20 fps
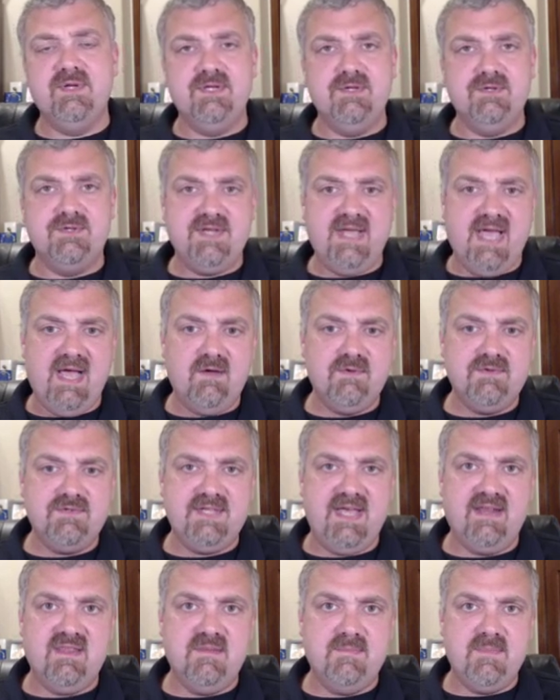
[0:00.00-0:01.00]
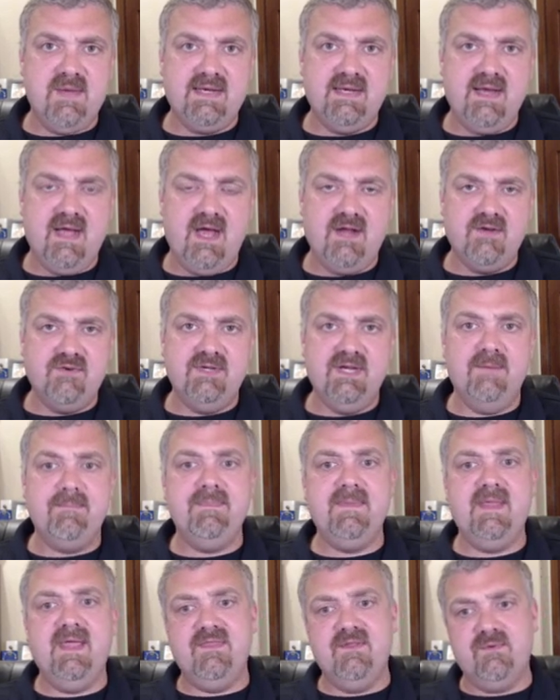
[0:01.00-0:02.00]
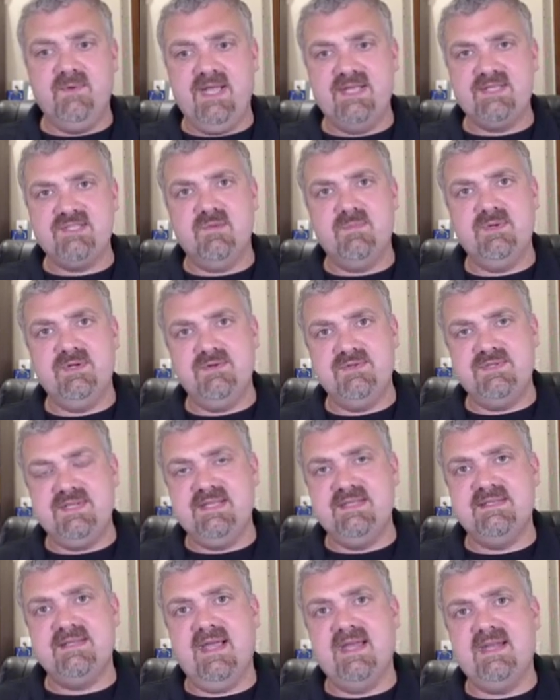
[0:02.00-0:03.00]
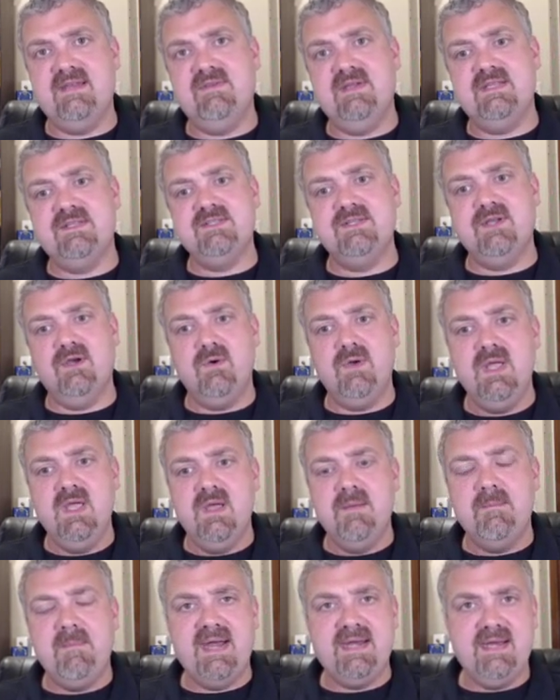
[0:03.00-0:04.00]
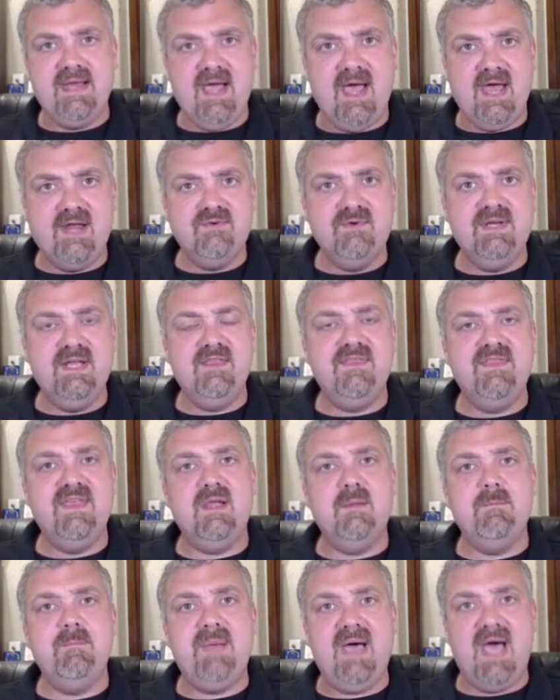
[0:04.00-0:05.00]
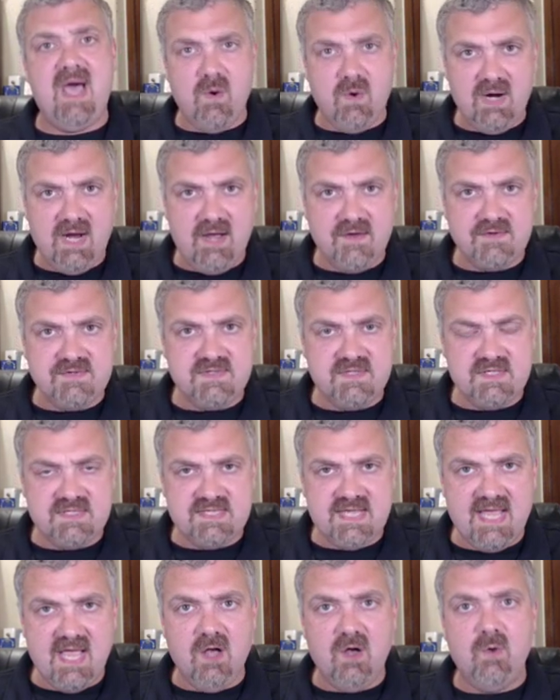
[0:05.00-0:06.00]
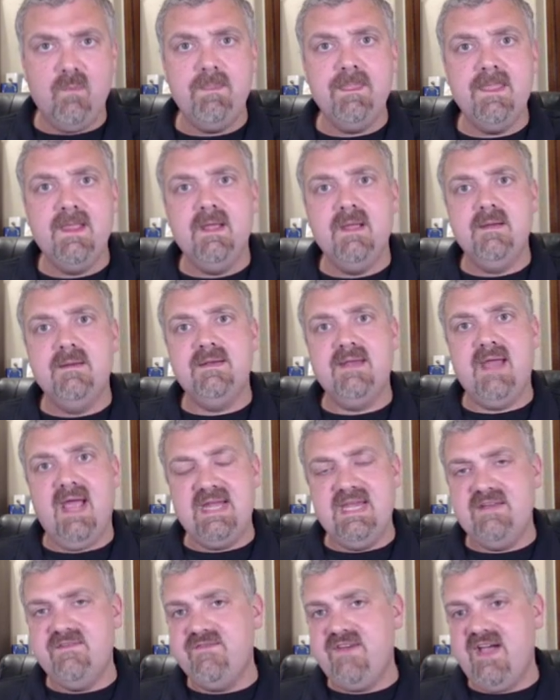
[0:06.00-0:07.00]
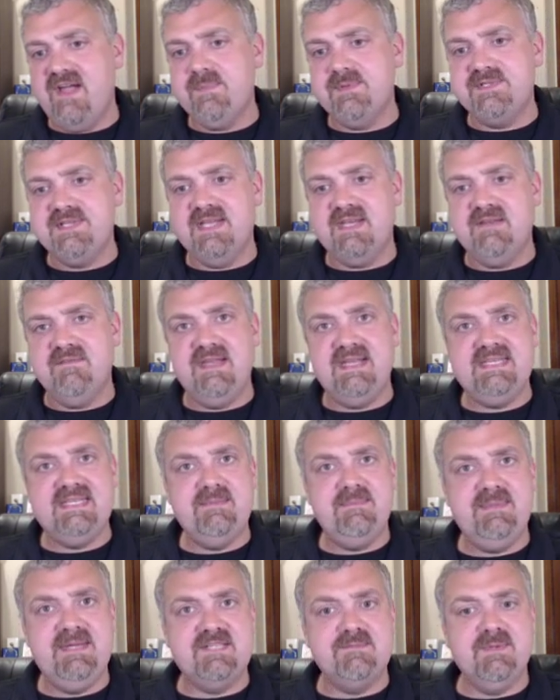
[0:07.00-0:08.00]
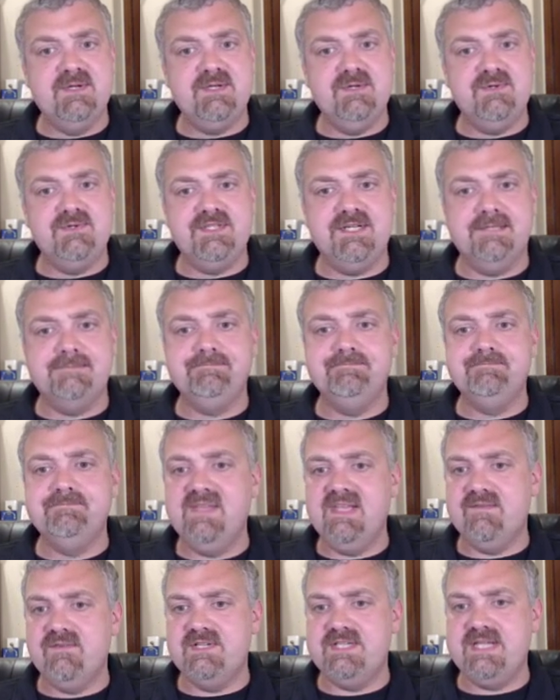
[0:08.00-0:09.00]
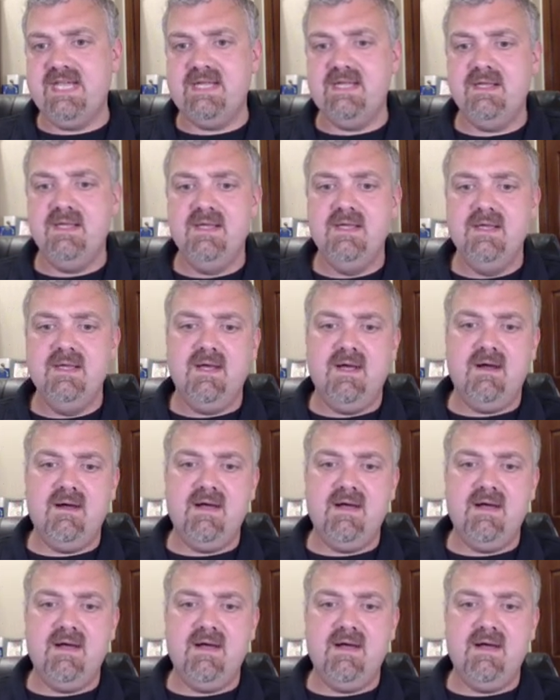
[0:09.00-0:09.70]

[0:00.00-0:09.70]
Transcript: are produced outside of the mitochondria, and the rest are produced inside of it. So mitochondria, think powerhouse of the cell, 95% of ATP is produced here, give or take.